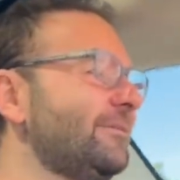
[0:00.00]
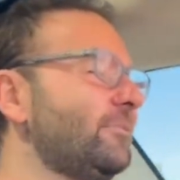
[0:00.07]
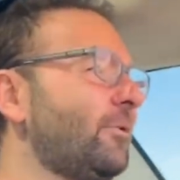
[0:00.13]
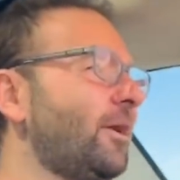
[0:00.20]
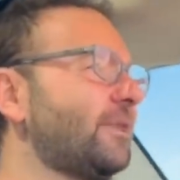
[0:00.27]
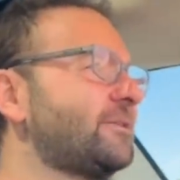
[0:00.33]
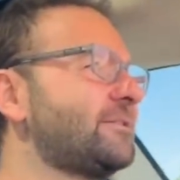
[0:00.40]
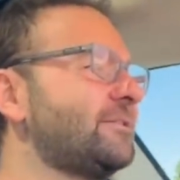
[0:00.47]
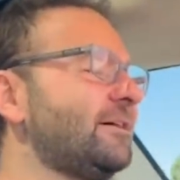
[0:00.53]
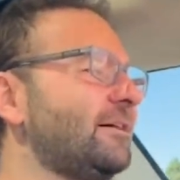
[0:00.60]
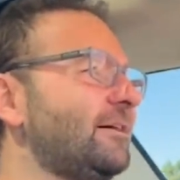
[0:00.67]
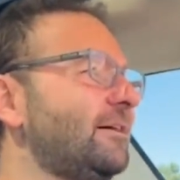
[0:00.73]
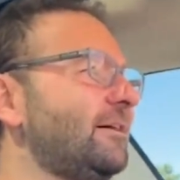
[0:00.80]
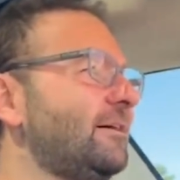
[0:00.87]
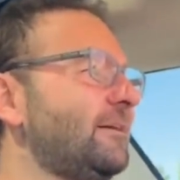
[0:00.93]
Watched
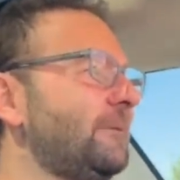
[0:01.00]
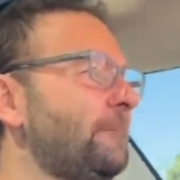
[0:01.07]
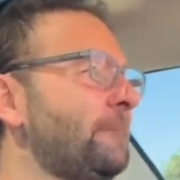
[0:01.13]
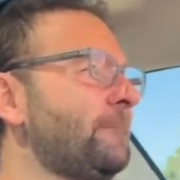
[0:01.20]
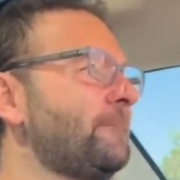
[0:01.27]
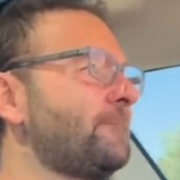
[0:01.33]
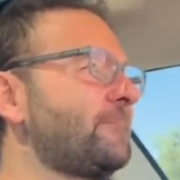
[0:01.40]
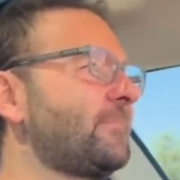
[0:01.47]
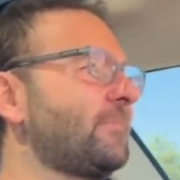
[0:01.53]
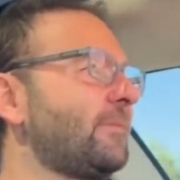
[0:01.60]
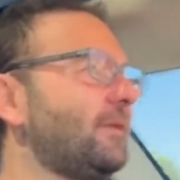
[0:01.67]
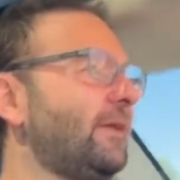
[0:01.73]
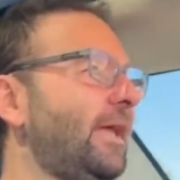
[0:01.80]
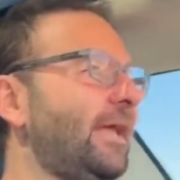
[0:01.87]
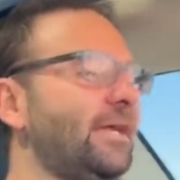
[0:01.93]

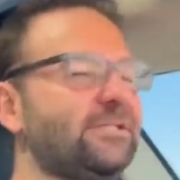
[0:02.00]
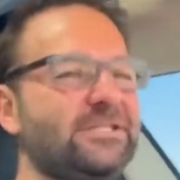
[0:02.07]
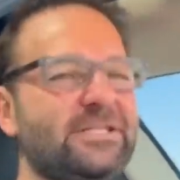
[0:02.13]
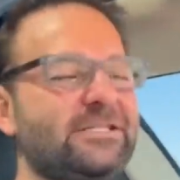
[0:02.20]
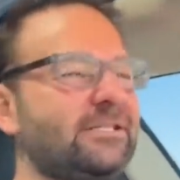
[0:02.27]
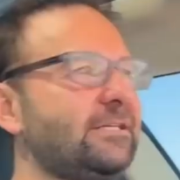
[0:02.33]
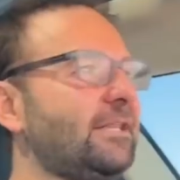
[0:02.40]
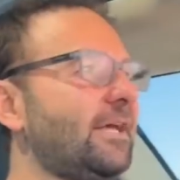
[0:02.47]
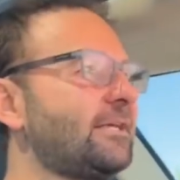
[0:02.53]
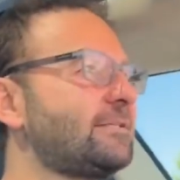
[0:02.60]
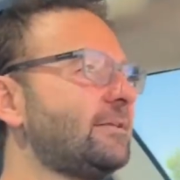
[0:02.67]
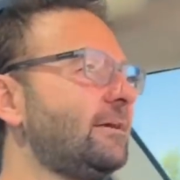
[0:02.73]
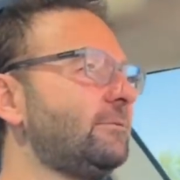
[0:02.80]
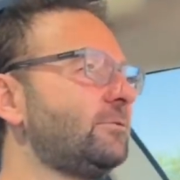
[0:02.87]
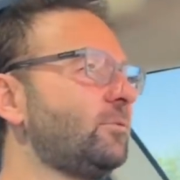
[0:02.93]
AGT
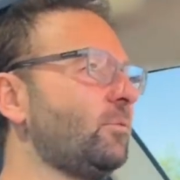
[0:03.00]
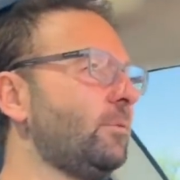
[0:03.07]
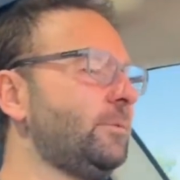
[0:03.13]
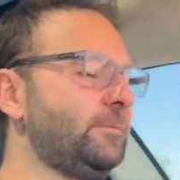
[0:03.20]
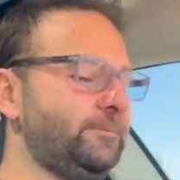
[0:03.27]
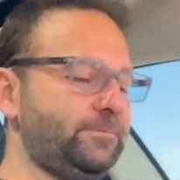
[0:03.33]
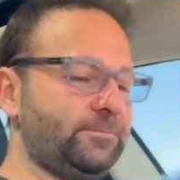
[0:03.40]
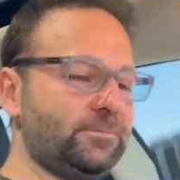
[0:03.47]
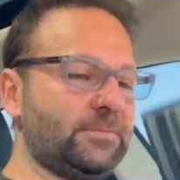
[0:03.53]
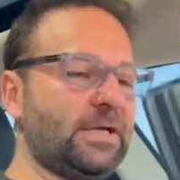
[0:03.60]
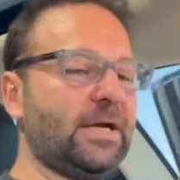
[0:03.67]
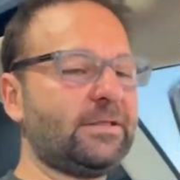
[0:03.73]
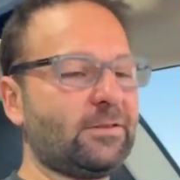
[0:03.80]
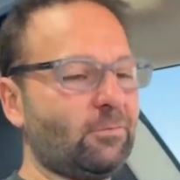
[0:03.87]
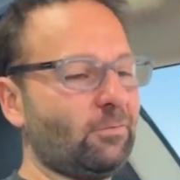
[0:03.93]
last night with the woman.
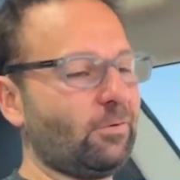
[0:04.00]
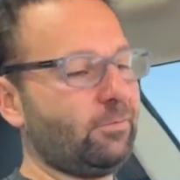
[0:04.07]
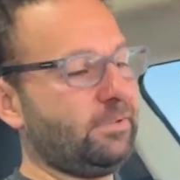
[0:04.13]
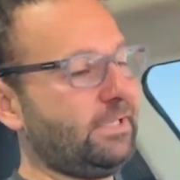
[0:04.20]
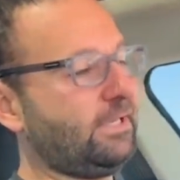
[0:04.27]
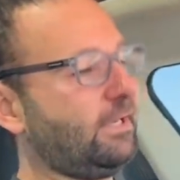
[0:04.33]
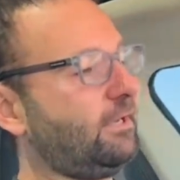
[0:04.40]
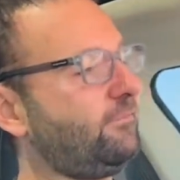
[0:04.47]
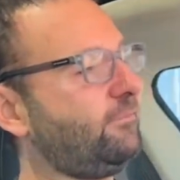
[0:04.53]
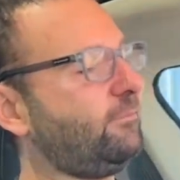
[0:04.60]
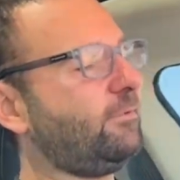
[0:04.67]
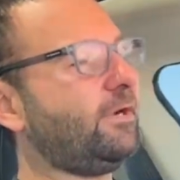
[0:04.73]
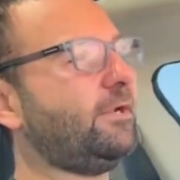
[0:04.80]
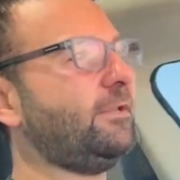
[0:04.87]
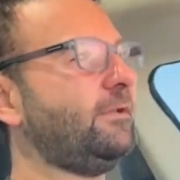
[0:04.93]
Got the roadie
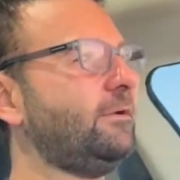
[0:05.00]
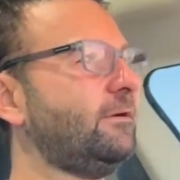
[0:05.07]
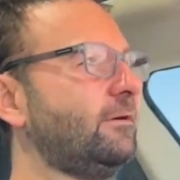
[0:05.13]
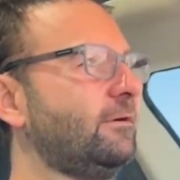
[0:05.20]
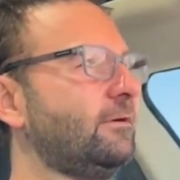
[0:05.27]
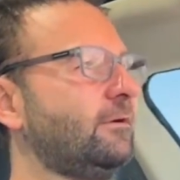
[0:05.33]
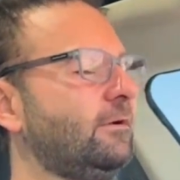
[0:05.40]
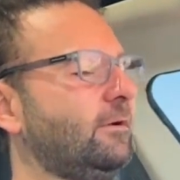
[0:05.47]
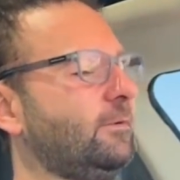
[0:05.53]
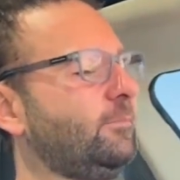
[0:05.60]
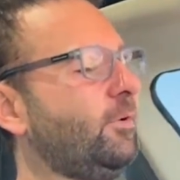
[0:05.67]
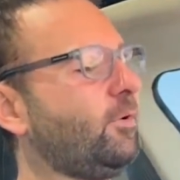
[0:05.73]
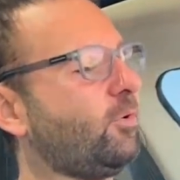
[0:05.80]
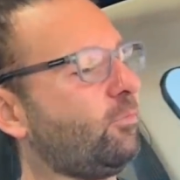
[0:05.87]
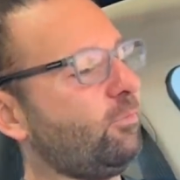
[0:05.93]
coffee right here.
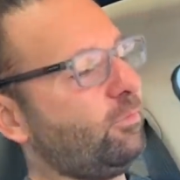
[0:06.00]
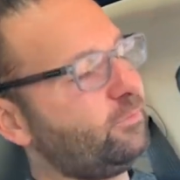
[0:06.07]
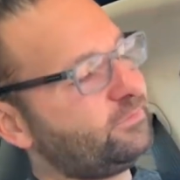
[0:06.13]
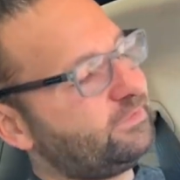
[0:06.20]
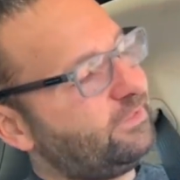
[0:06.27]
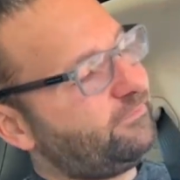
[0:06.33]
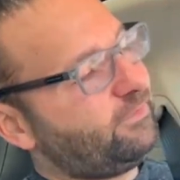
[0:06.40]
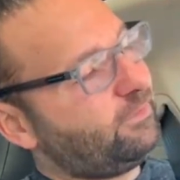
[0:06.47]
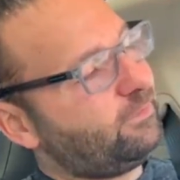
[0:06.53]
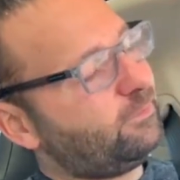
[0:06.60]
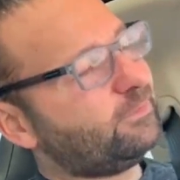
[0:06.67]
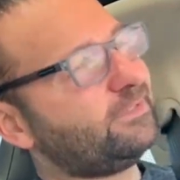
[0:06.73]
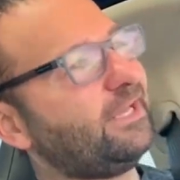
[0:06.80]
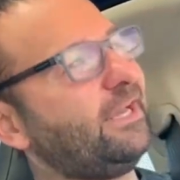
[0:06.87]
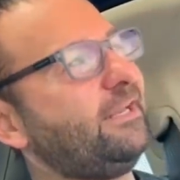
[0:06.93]
Poker Royalty, if you don't
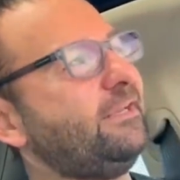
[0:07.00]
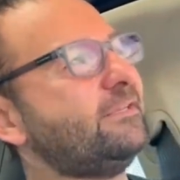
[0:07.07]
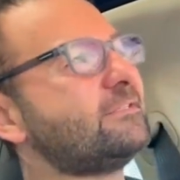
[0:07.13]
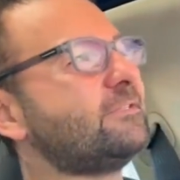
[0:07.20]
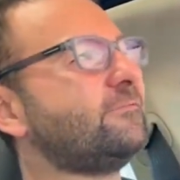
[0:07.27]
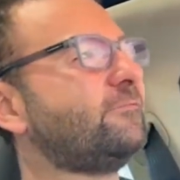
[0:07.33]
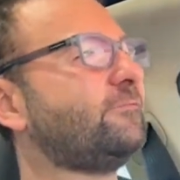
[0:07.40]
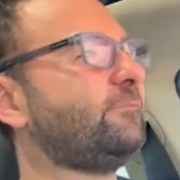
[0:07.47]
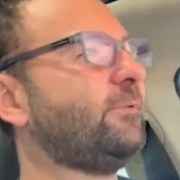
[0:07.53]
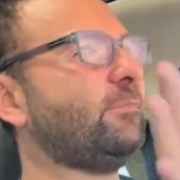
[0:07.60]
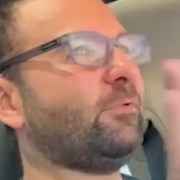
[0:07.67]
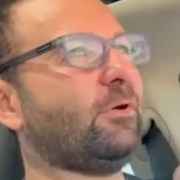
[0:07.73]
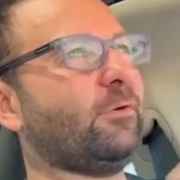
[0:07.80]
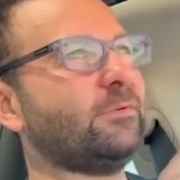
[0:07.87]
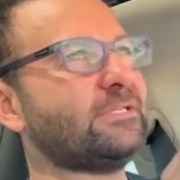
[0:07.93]
know what that is. If
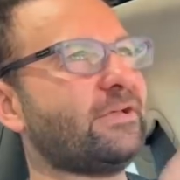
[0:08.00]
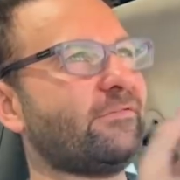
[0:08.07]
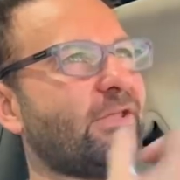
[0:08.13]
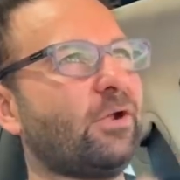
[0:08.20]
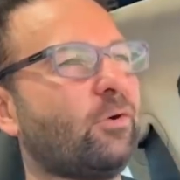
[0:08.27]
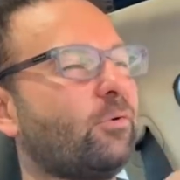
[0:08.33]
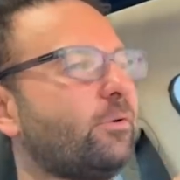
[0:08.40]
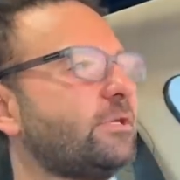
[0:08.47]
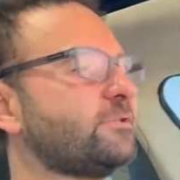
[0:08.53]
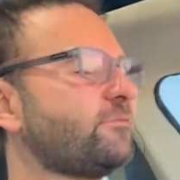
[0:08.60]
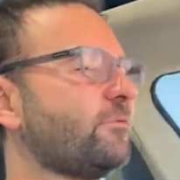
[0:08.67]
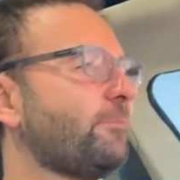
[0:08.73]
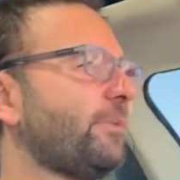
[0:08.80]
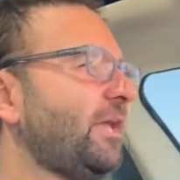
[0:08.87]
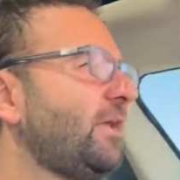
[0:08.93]
people always have inquiries
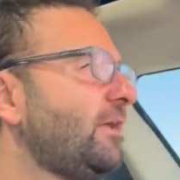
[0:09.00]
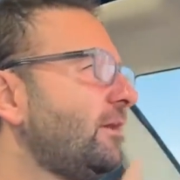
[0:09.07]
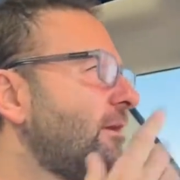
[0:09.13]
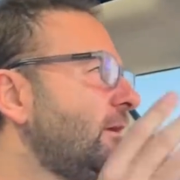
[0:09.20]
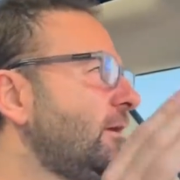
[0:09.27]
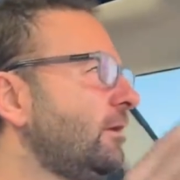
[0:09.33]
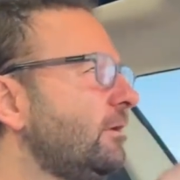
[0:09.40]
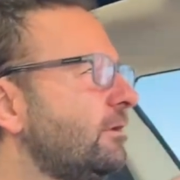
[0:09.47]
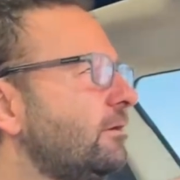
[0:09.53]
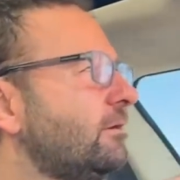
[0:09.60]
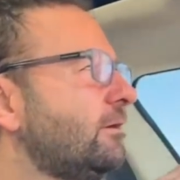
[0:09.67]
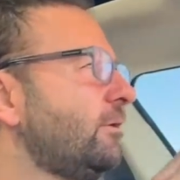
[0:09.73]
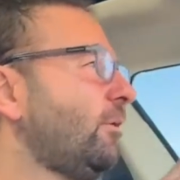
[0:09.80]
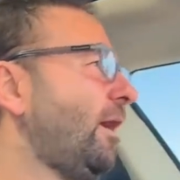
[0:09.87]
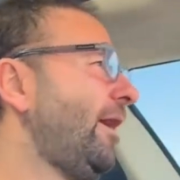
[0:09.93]
for me. You
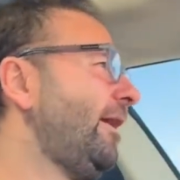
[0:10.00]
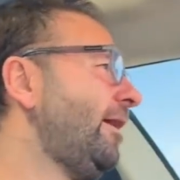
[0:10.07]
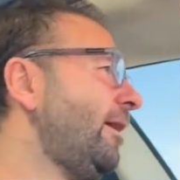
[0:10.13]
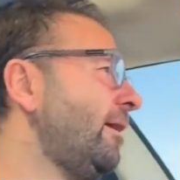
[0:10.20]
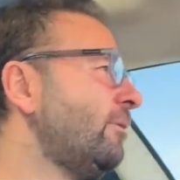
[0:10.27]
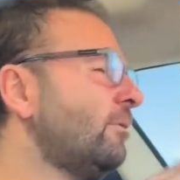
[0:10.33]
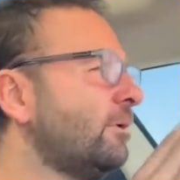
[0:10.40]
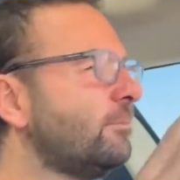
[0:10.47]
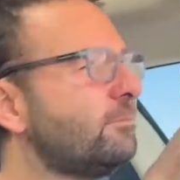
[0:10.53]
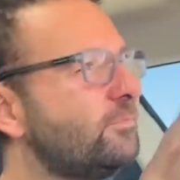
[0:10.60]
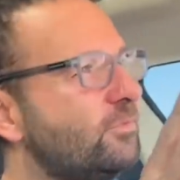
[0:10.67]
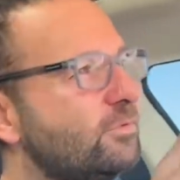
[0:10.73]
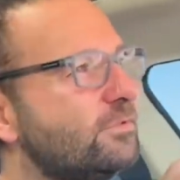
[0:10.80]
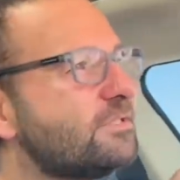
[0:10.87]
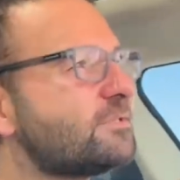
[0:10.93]
know, I want to
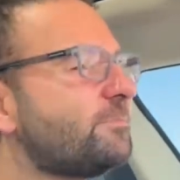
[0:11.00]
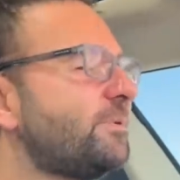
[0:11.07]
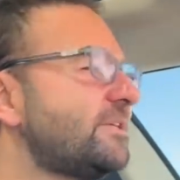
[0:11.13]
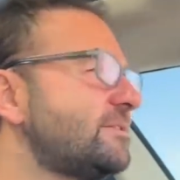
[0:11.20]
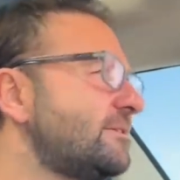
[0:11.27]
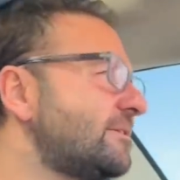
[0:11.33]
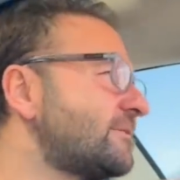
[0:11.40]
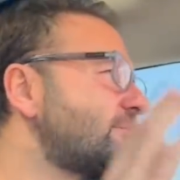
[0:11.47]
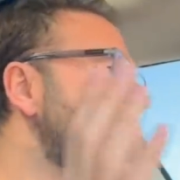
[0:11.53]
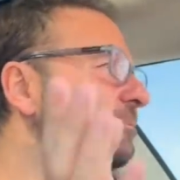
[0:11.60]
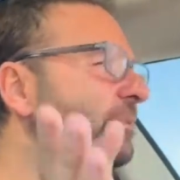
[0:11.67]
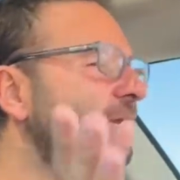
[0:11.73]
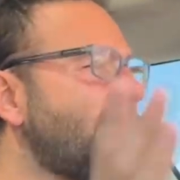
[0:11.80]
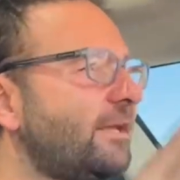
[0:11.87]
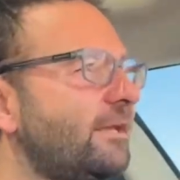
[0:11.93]
do this business
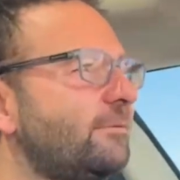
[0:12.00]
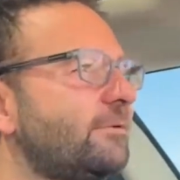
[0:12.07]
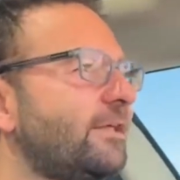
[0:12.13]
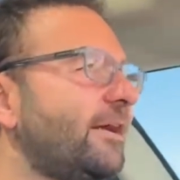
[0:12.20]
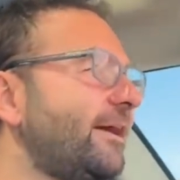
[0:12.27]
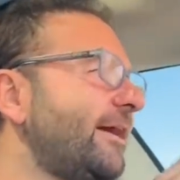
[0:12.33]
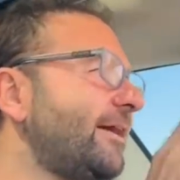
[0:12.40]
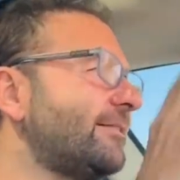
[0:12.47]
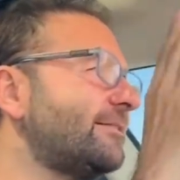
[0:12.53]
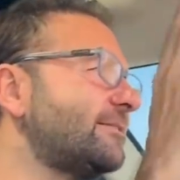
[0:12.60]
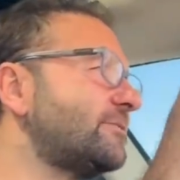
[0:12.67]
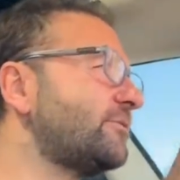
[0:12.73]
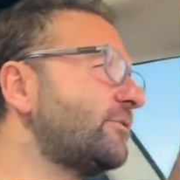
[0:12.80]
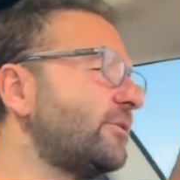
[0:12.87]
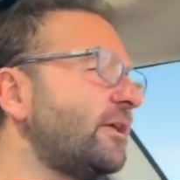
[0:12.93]
with me when I got
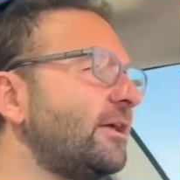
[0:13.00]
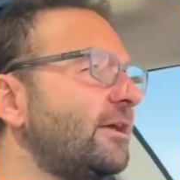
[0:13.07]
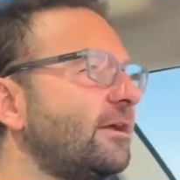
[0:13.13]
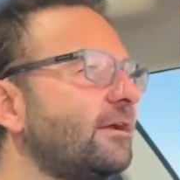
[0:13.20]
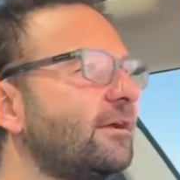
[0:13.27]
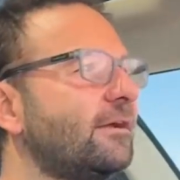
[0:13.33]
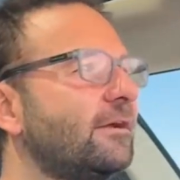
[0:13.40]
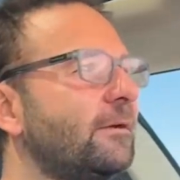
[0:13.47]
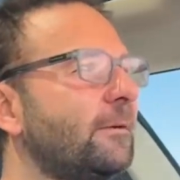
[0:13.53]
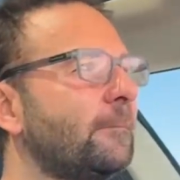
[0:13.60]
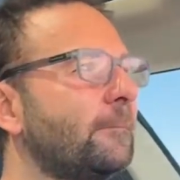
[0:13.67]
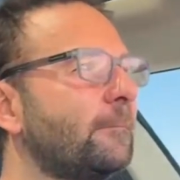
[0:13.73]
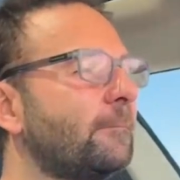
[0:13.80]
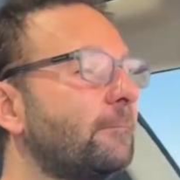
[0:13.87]
this thing. In a quarter of a mile,